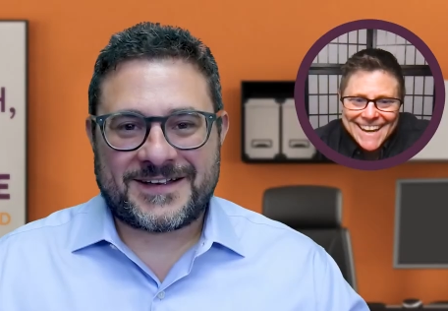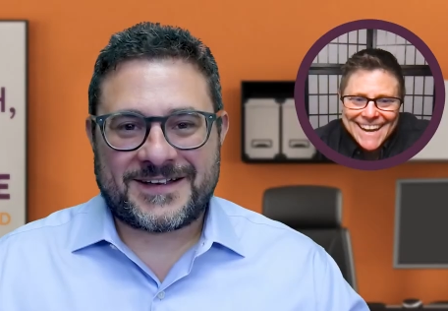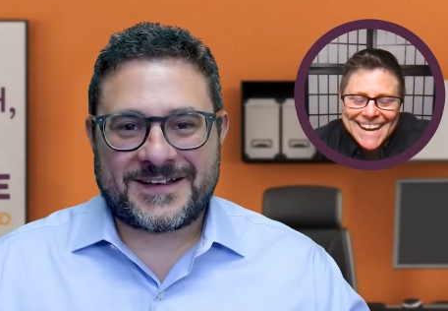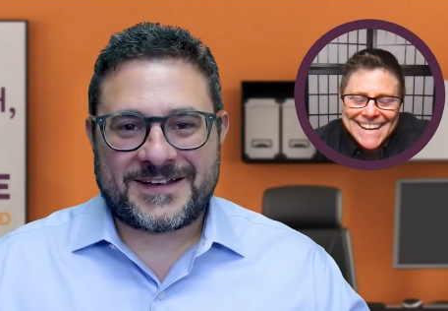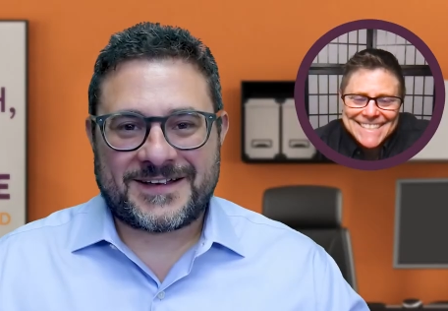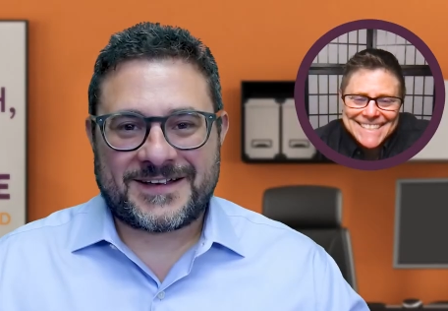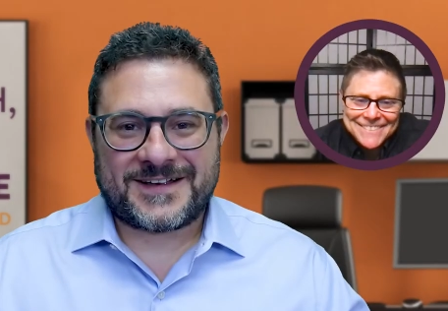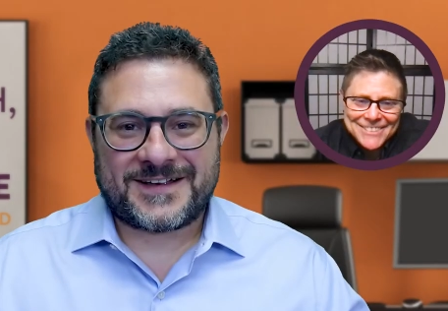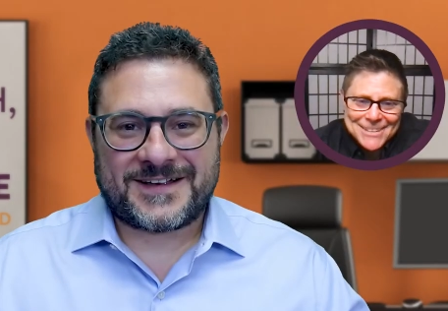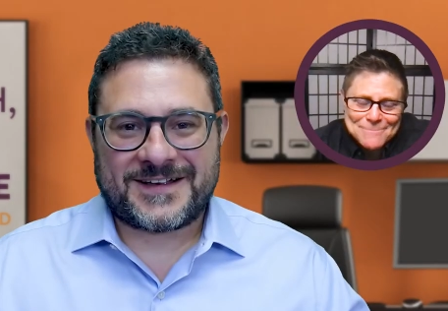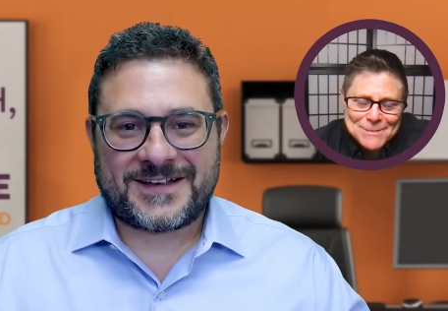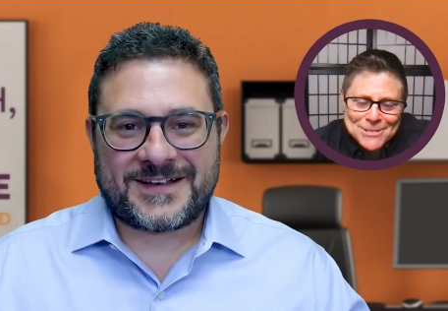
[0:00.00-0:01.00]
Speaker 1: Hi,
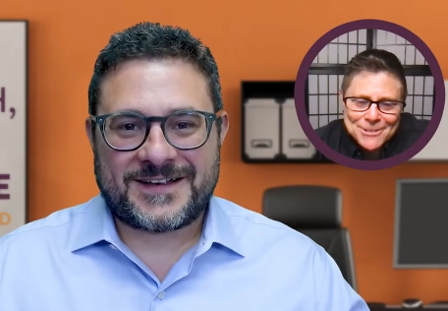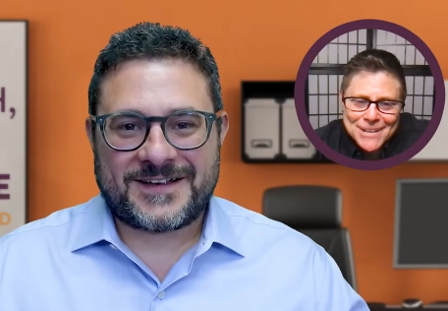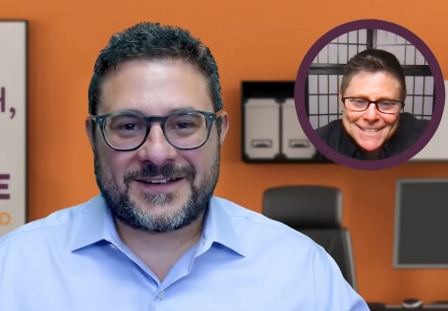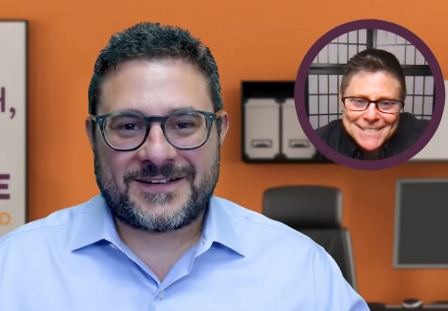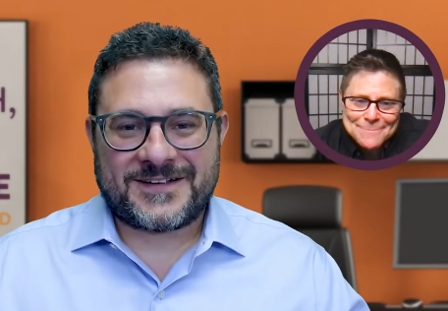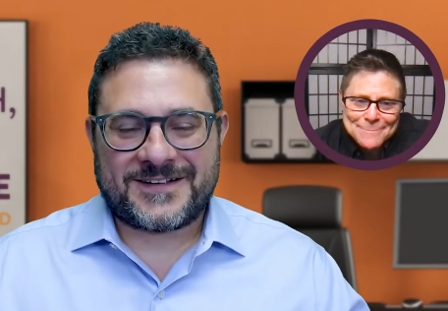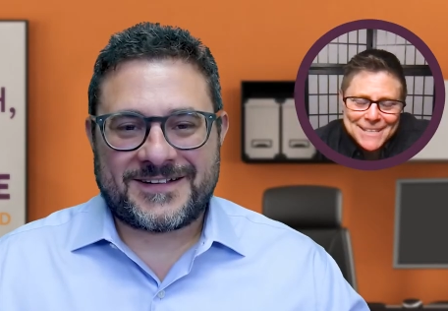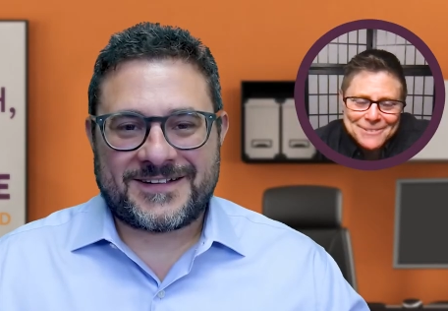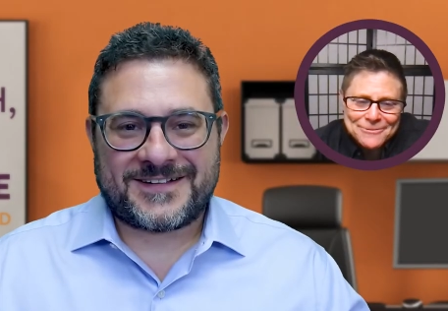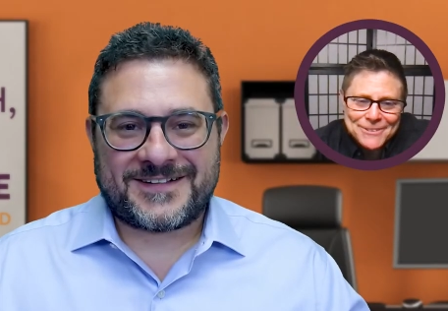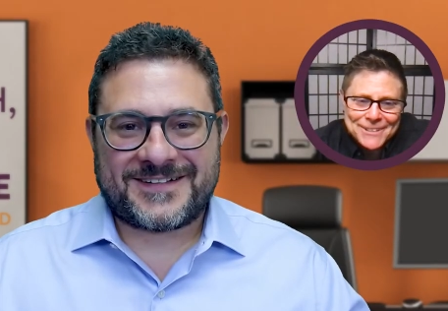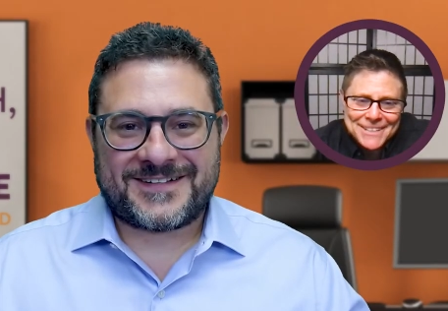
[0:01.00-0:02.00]
David. I'm so glad to be in
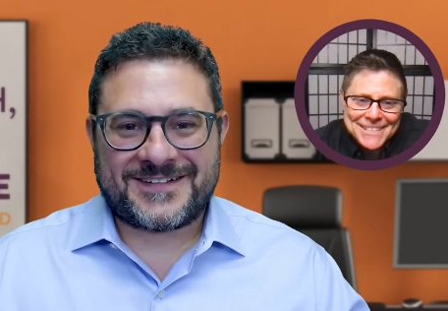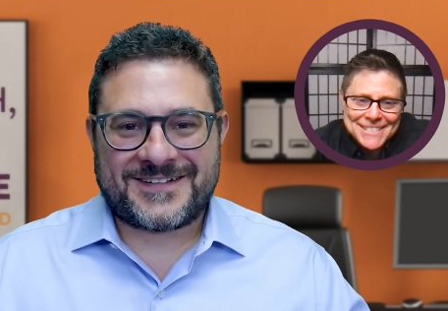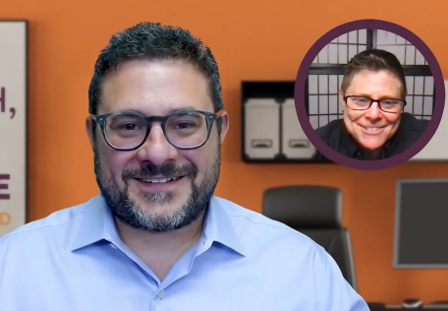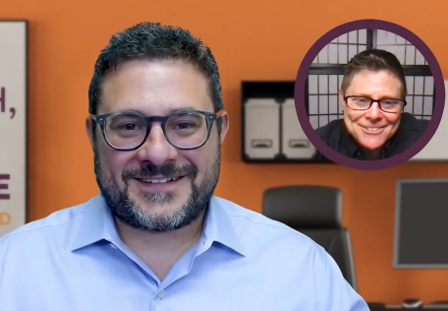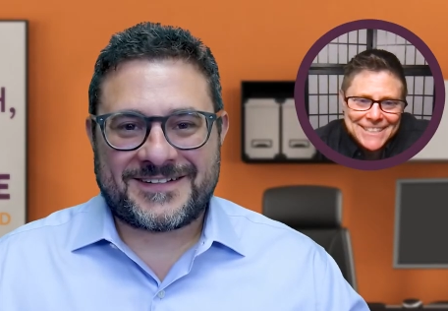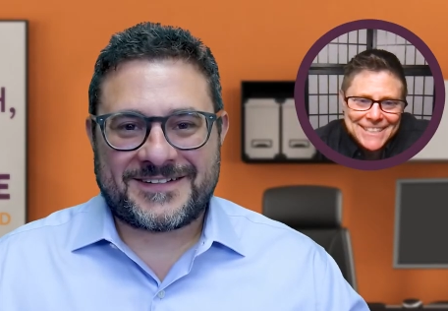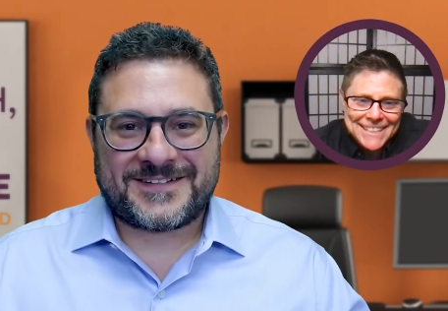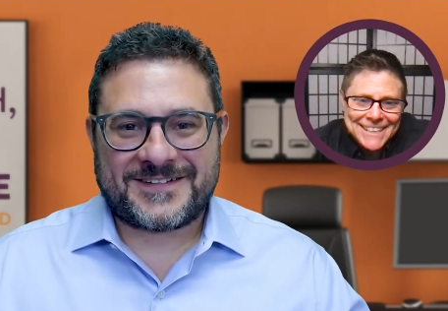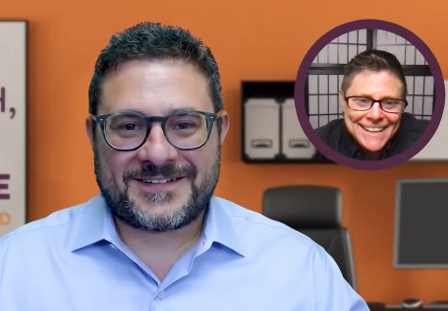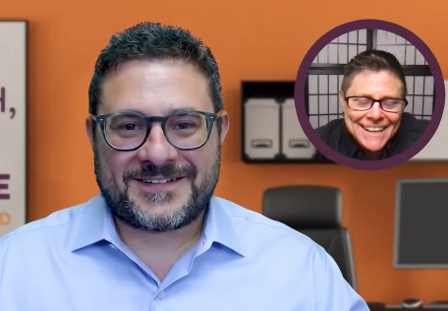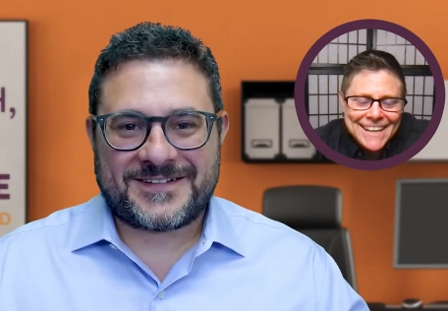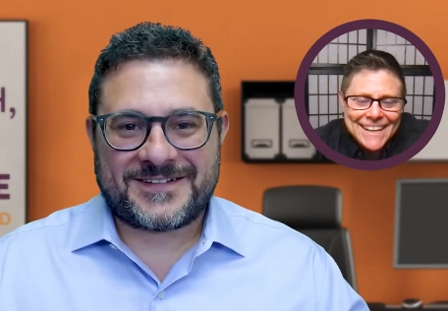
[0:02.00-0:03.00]
front of the
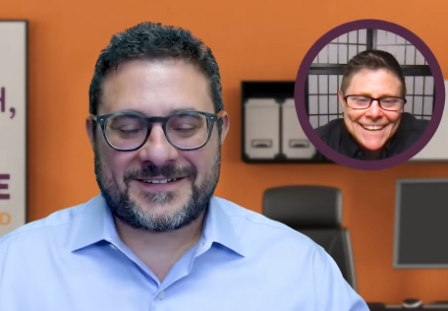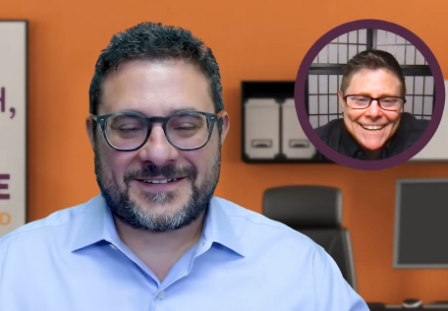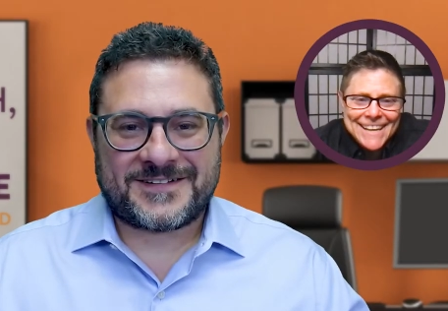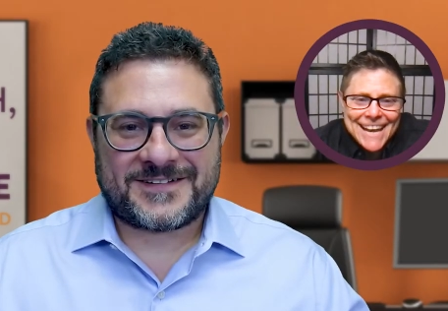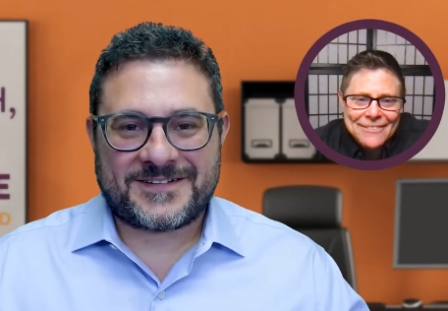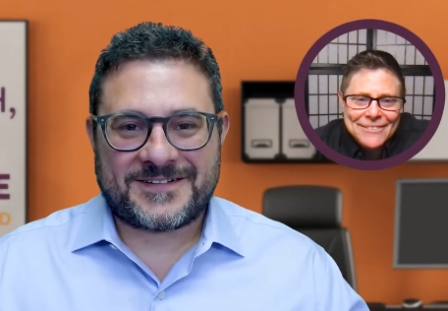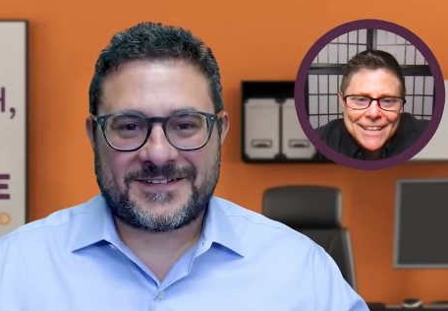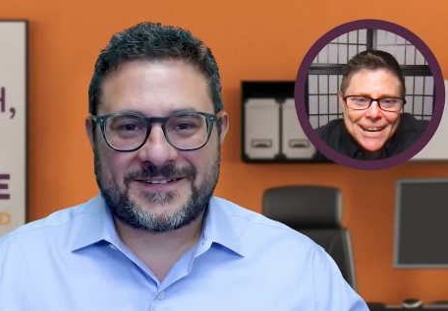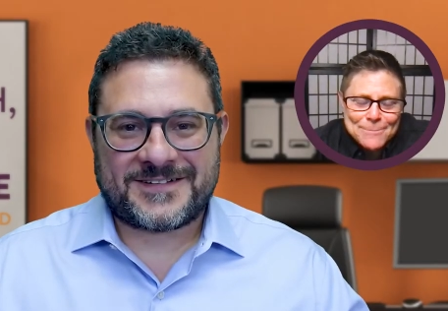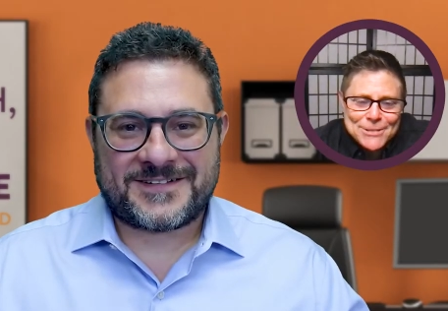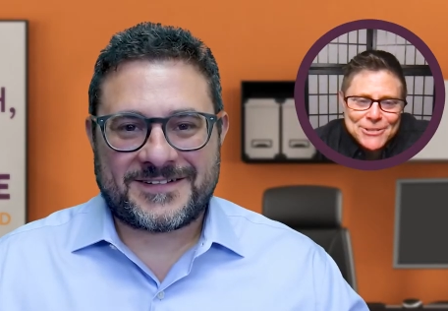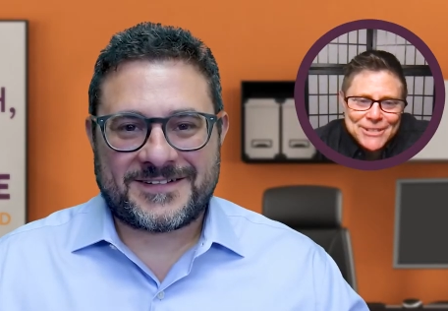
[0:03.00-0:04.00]
screen and having the
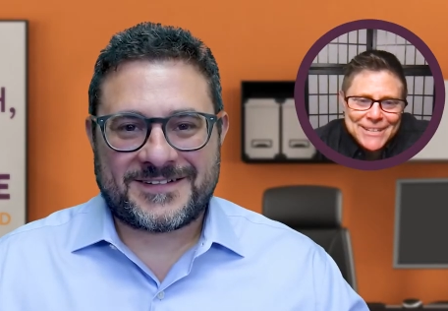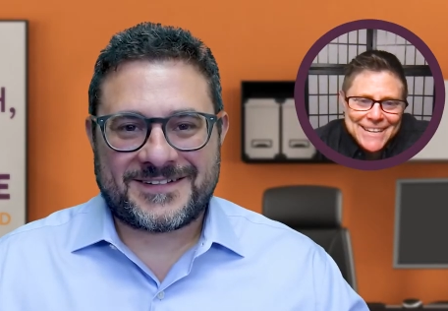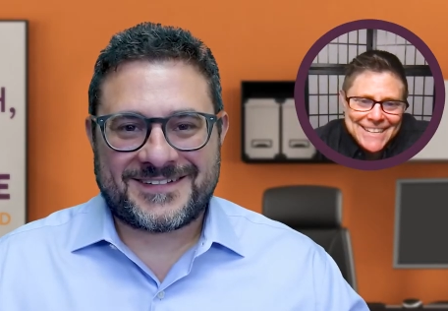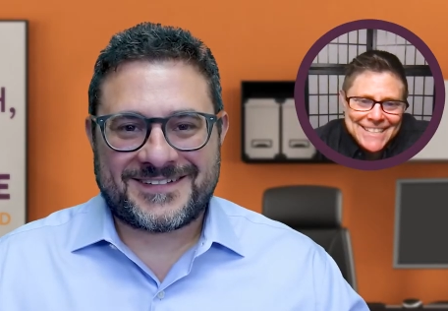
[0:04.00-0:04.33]
opportunity